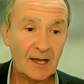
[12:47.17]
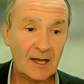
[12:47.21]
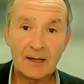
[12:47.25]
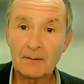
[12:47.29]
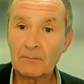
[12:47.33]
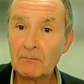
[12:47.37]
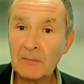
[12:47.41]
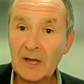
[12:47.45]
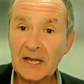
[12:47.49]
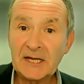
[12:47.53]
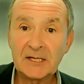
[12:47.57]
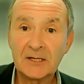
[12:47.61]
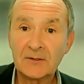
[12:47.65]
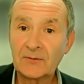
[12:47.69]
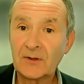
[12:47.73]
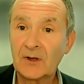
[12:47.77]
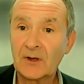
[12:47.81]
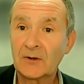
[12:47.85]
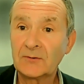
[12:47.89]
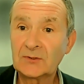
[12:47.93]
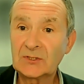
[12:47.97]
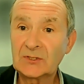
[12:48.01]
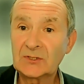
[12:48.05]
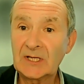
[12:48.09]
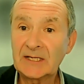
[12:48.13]
many of
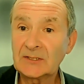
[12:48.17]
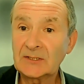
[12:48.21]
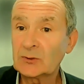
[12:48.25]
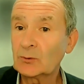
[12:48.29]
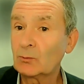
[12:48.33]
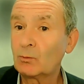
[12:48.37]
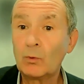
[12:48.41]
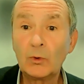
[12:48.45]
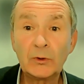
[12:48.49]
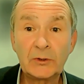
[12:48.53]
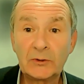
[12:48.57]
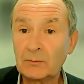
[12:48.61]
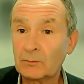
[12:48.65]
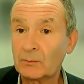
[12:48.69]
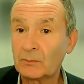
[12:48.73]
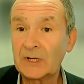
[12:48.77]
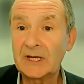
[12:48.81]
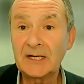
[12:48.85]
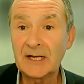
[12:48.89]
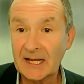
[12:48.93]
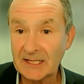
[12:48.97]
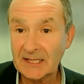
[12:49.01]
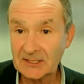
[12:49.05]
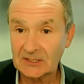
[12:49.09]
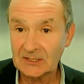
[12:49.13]
those things wouldn't be
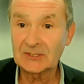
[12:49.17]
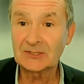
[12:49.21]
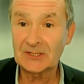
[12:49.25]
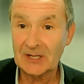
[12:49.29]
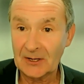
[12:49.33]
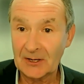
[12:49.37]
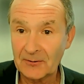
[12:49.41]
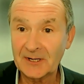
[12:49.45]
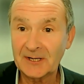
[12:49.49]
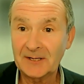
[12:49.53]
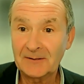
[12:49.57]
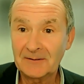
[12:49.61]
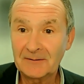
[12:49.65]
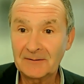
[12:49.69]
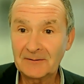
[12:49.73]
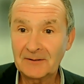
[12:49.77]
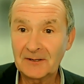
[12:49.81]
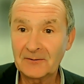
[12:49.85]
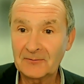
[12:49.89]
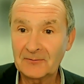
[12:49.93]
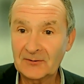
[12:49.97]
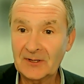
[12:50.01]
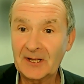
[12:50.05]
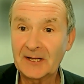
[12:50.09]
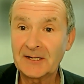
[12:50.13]
necessary
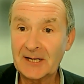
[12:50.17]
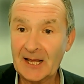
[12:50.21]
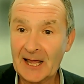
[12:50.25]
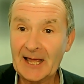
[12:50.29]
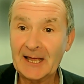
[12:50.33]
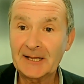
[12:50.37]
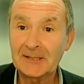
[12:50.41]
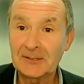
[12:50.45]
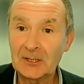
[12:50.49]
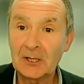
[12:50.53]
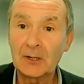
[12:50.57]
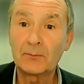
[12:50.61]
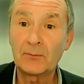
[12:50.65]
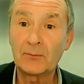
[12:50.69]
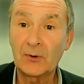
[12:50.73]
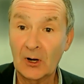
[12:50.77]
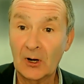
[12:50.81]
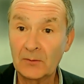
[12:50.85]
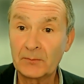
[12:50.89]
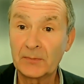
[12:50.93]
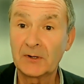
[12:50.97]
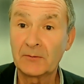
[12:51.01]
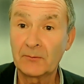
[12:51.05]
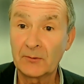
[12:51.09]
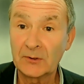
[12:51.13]
if they'd had the
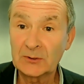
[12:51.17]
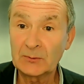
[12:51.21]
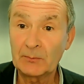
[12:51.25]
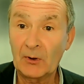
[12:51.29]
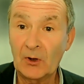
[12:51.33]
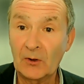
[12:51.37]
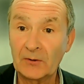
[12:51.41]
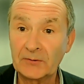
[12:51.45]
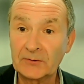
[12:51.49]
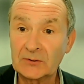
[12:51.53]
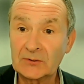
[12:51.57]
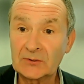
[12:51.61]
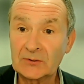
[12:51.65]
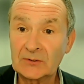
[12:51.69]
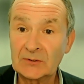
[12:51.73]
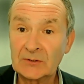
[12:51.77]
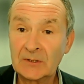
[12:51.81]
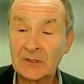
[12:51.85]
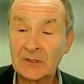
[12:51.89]
appropriate response.